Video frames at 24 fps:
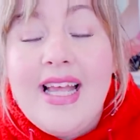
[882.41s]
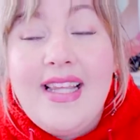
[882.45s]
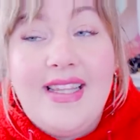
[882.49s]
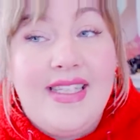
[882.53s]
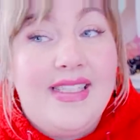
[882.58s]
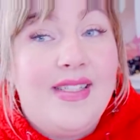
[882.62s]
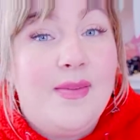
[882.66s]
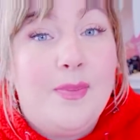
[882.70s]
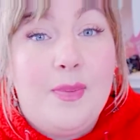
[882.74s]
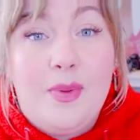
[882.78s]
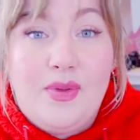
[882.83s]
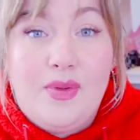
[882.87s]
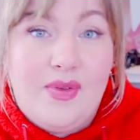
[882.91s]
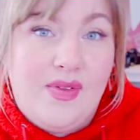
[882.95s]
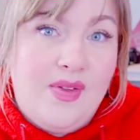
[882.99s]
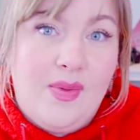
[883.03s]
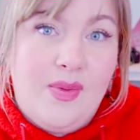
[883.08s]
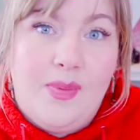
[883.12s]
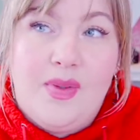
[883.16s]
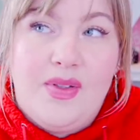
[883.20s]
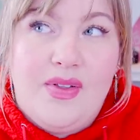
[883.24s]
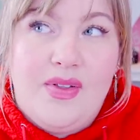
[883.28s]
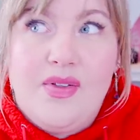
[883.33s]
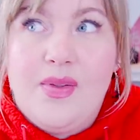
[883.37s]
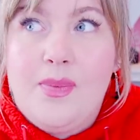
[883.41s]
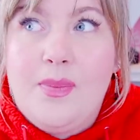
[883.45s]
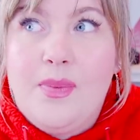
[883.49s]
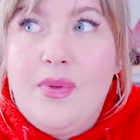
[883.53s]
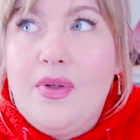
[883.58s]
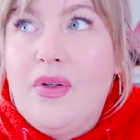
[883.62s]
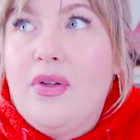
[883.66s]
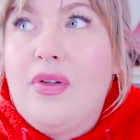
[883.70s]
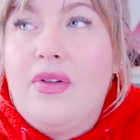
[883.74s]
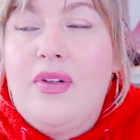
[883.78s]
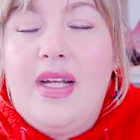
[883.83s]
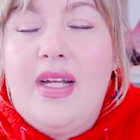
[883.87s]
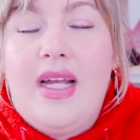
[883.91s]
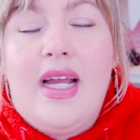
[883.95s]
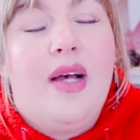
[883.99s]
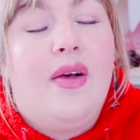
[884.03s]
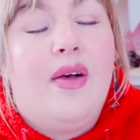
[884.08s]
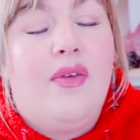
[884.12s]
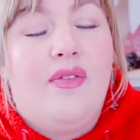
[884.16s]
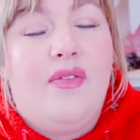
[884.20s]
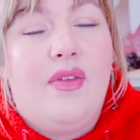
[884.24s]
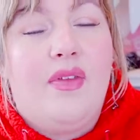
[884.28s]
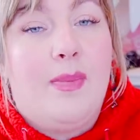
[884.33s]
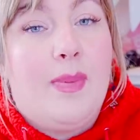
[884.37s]
This blows the ones on Procreate
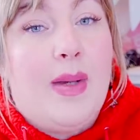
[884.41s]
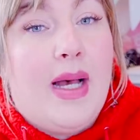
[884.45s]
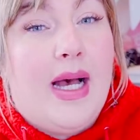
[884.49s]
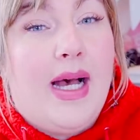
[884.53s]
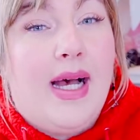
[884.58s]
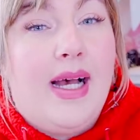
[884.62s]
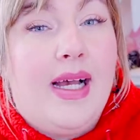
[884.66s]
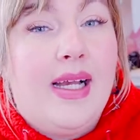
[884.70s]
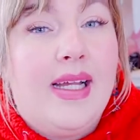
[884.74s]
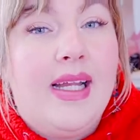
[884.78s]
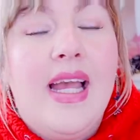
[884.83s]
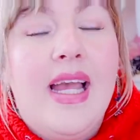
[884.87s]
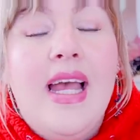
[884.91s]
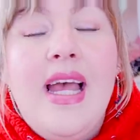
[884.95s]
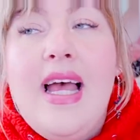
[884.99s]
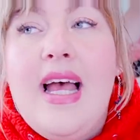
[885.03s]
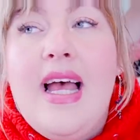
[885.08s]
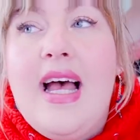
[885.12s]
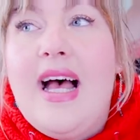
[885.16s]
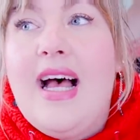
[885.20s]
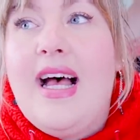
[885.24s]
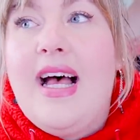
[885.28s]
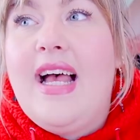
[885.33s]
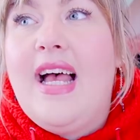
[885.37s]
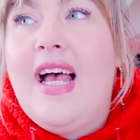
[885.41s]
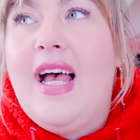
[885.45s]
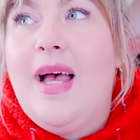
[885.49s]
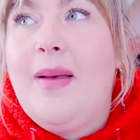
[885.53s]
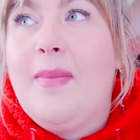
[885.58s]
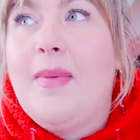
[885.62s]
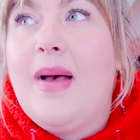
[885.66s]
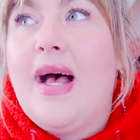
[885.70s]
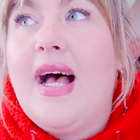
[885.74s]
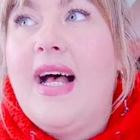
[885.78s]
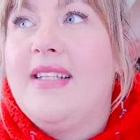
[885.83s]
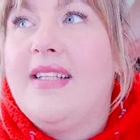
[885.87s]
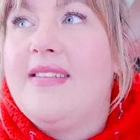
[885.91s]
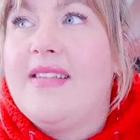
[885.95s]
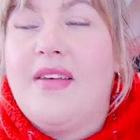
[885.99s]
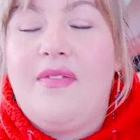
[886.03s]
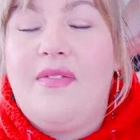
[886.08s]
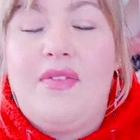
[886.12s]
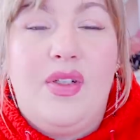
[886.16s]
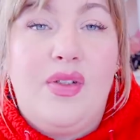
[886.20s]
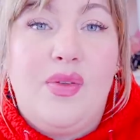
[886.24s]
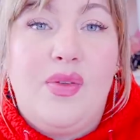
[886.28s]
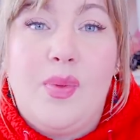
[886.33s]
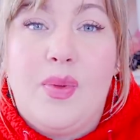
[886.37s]
out of out of the park. And
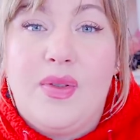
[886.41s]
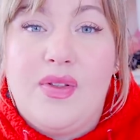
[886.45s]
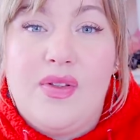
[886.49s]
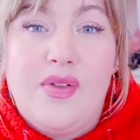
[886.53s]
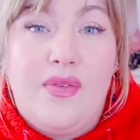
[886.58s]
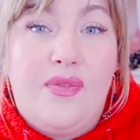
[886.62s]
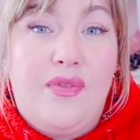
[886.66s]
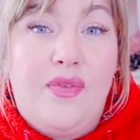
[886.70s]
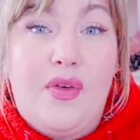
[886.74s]
I've used ones on